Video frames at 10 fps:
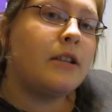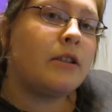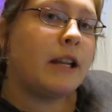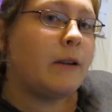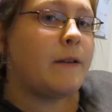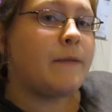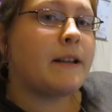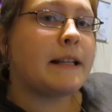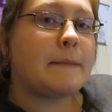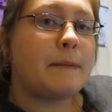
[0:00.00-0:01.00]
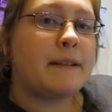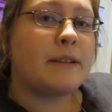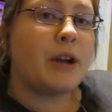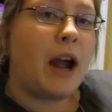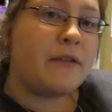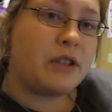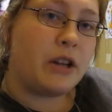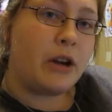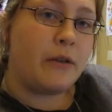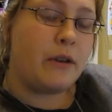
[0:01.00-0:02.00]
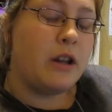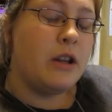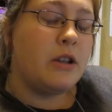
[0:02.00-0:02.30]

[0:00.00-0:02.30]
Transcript: trying to get ready for next month's craft show and